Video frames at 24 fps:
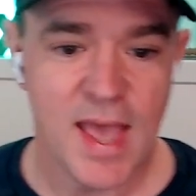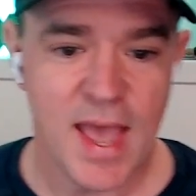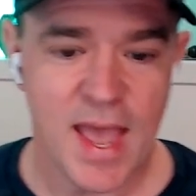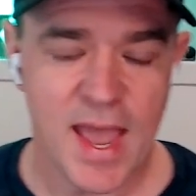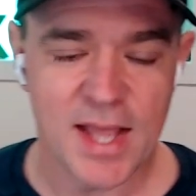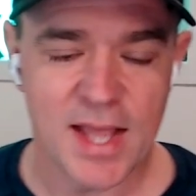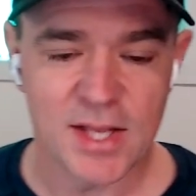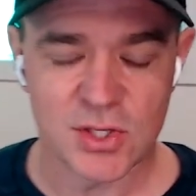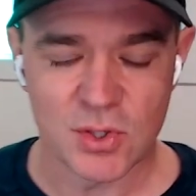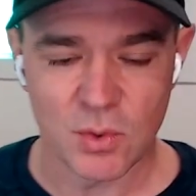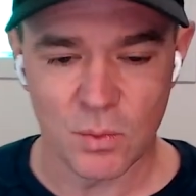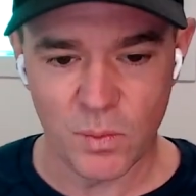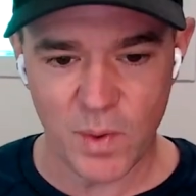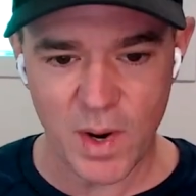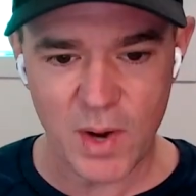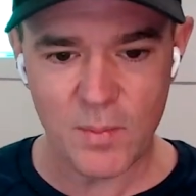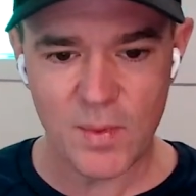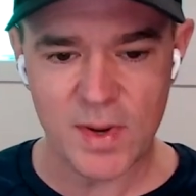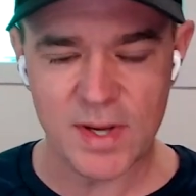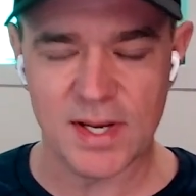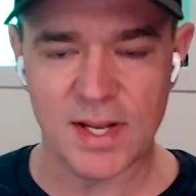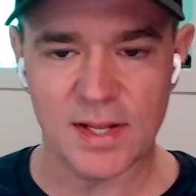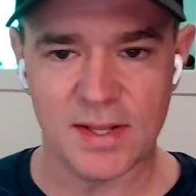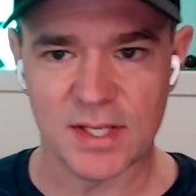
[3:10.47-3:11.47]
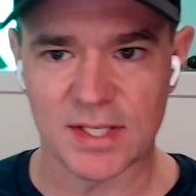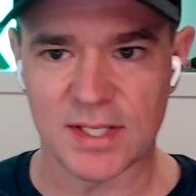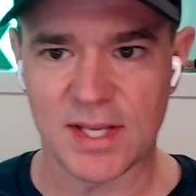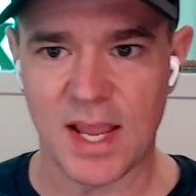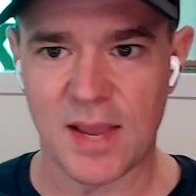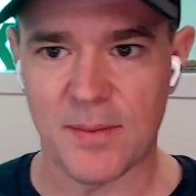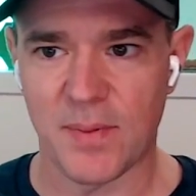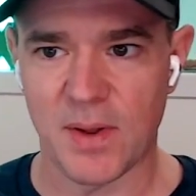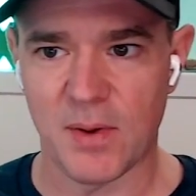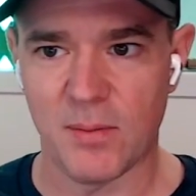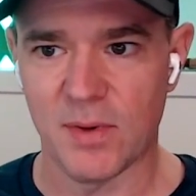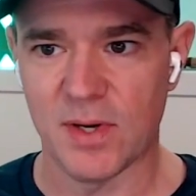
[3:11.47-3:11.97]
And so when we did this
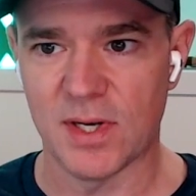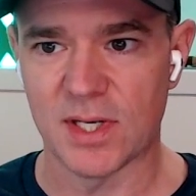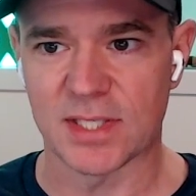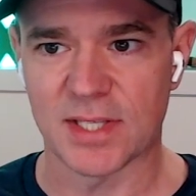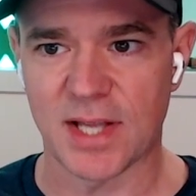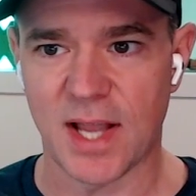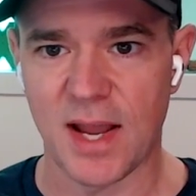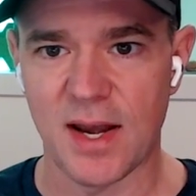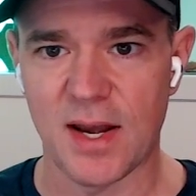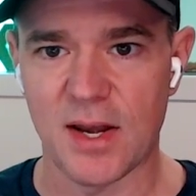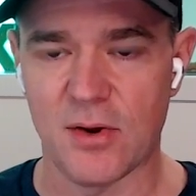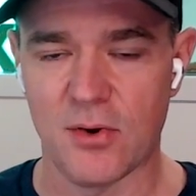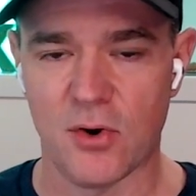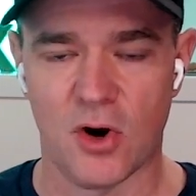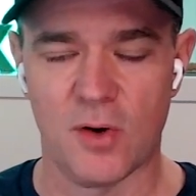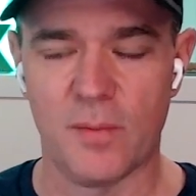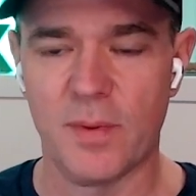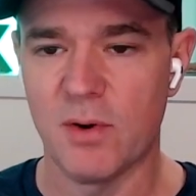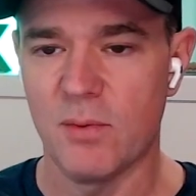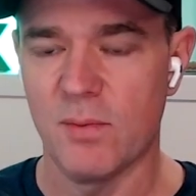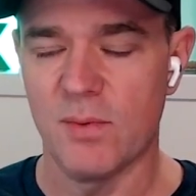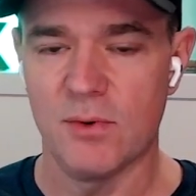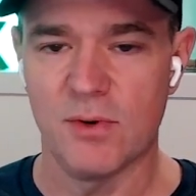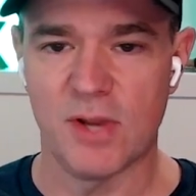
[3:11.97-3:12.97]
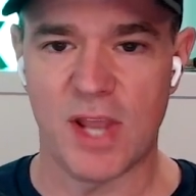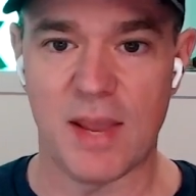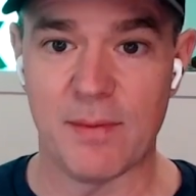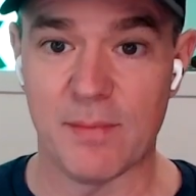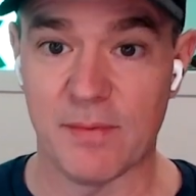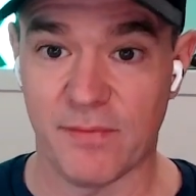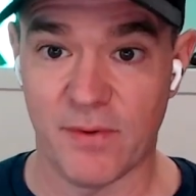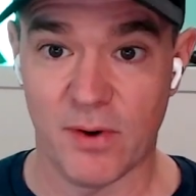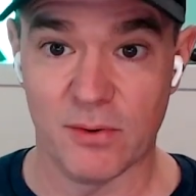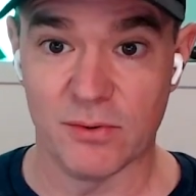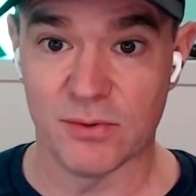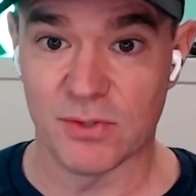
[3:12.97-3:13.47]
campaign, we decided normally we do Game
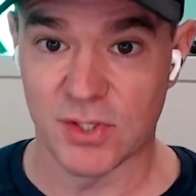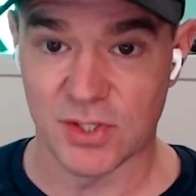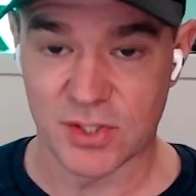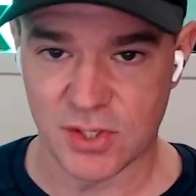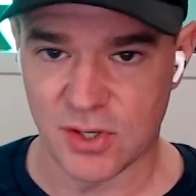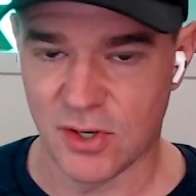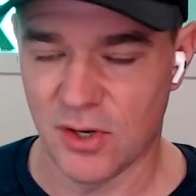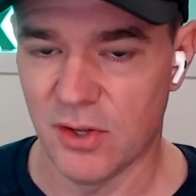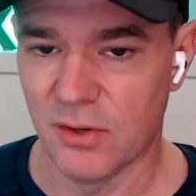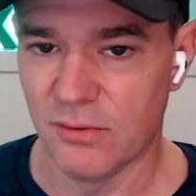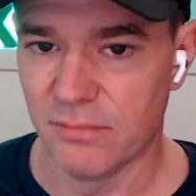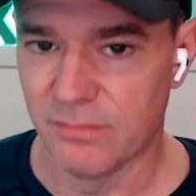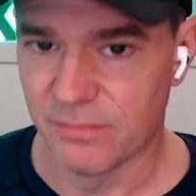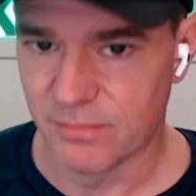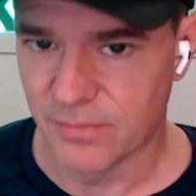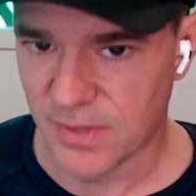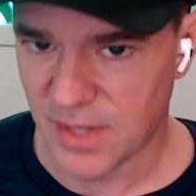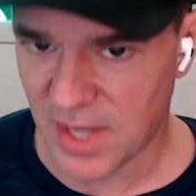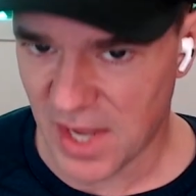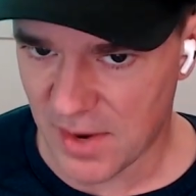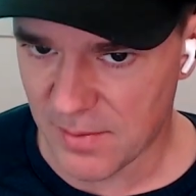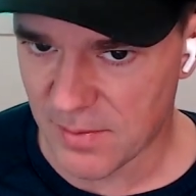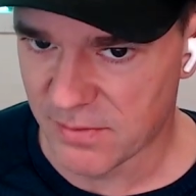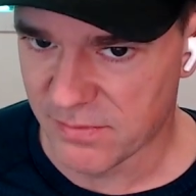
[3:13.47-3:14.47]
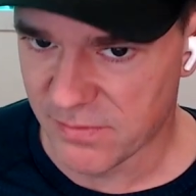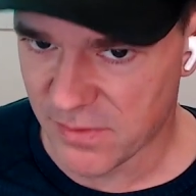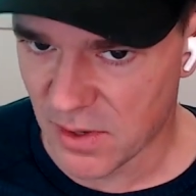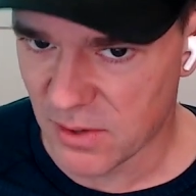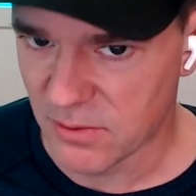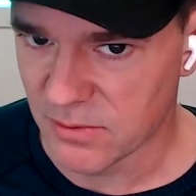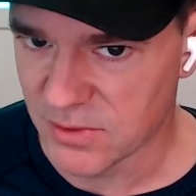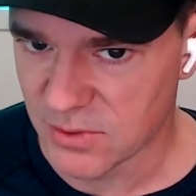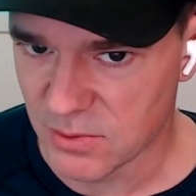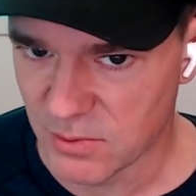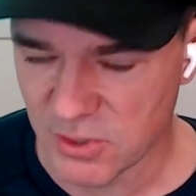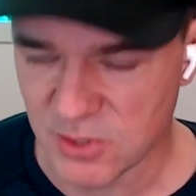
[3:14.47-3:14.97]
of Phones. It's called Game of
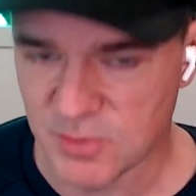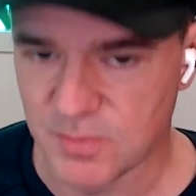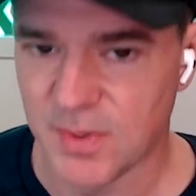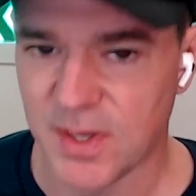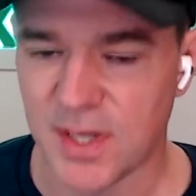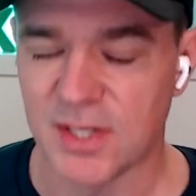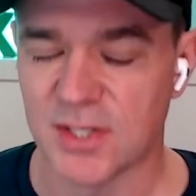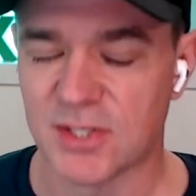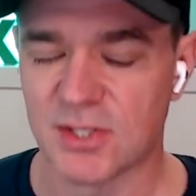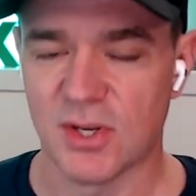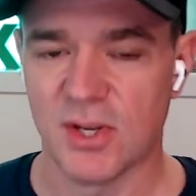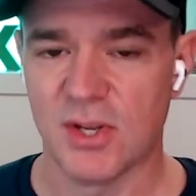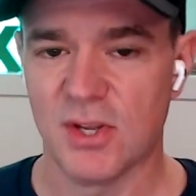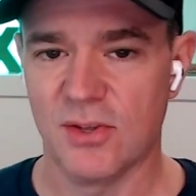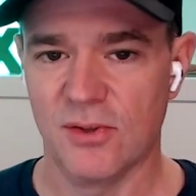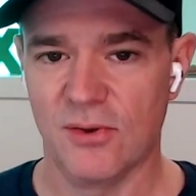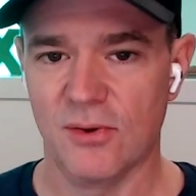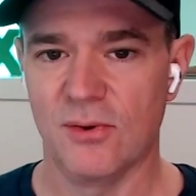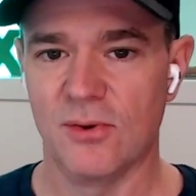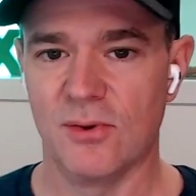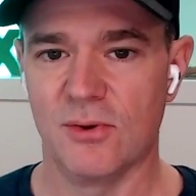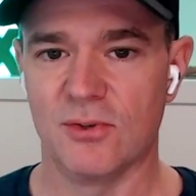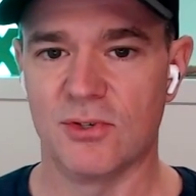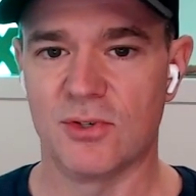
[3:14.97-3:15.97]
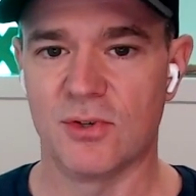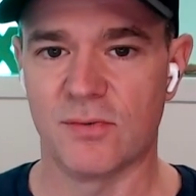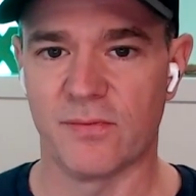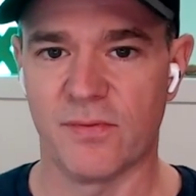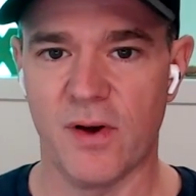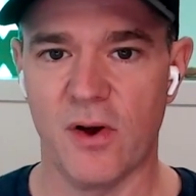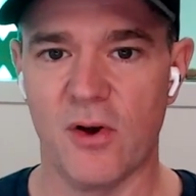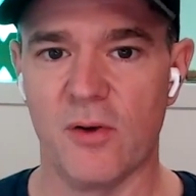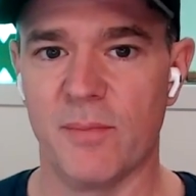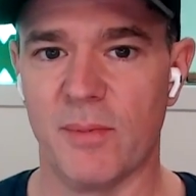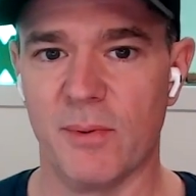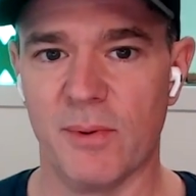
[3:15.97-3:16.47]
Phones, which means you use your
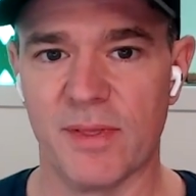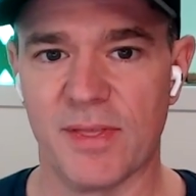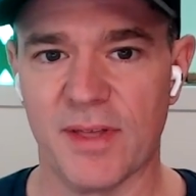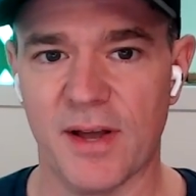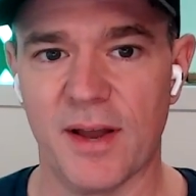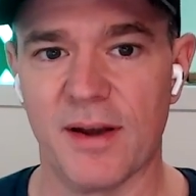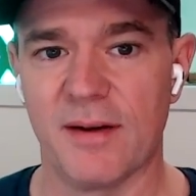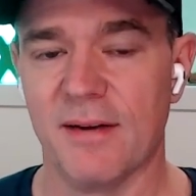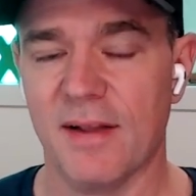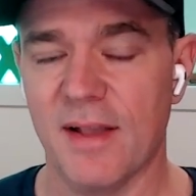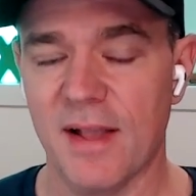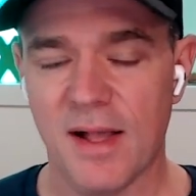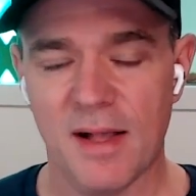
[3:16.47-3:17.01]
phone. But we thought,